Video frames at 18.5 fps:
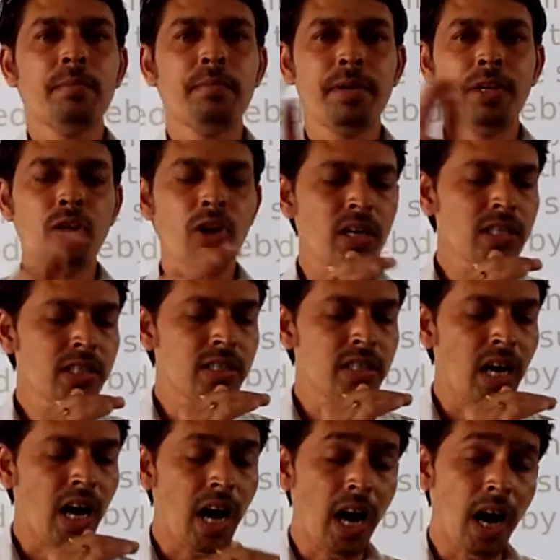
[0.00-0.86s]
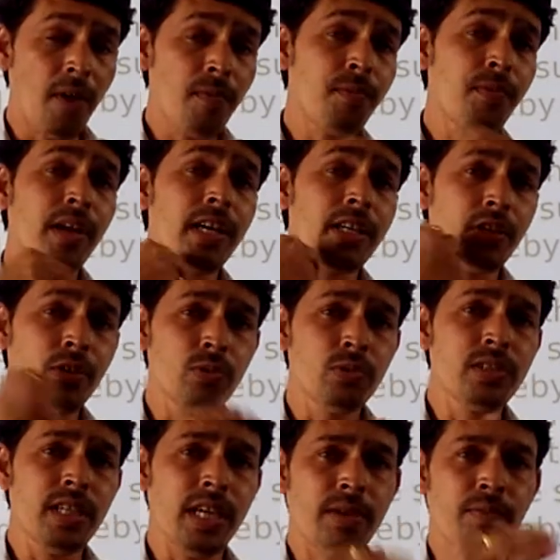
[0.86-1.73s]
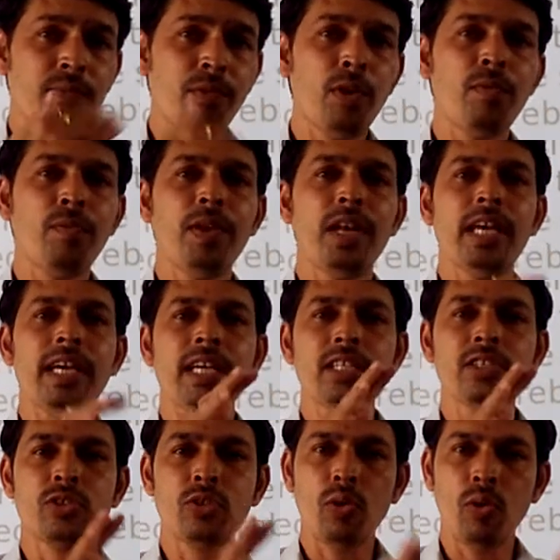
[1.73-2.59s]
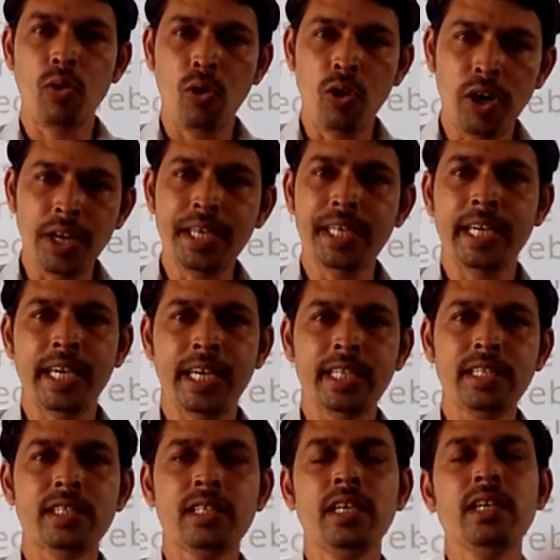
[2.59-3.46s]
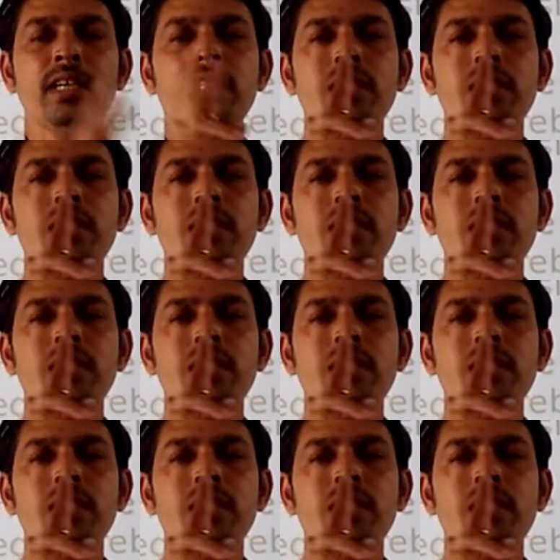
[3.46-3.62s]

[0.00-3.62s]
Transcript: Because after fulfilling his own needs,